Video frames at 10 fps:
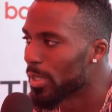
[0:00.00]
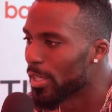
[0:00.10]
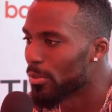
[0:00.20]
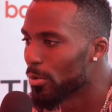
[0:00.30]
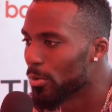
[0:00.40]

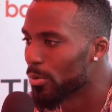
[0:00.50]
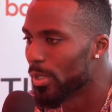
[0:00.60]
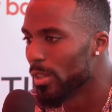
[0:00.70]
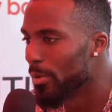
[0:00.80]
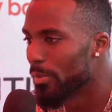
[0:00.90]
me get
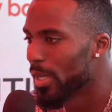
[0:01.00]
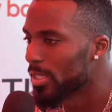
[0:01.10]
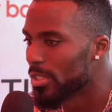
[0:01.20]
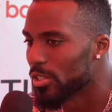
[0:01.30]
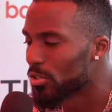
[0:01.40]
through
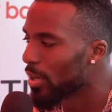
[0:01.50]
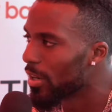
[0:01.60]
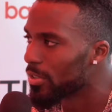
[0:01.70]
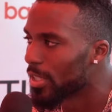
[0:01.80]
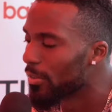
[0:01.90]
Olympics and just
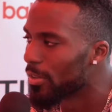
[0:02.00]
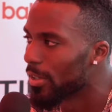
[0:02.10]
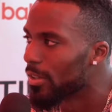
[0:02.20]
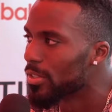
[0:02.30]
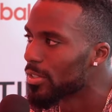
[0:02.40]
trials and
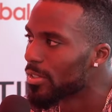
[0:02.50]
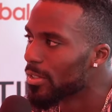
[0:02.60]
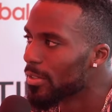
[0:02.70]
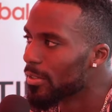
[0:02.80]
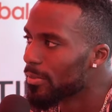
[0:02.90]
everything else.
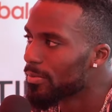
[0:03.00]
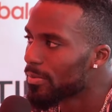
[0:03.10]
Nice,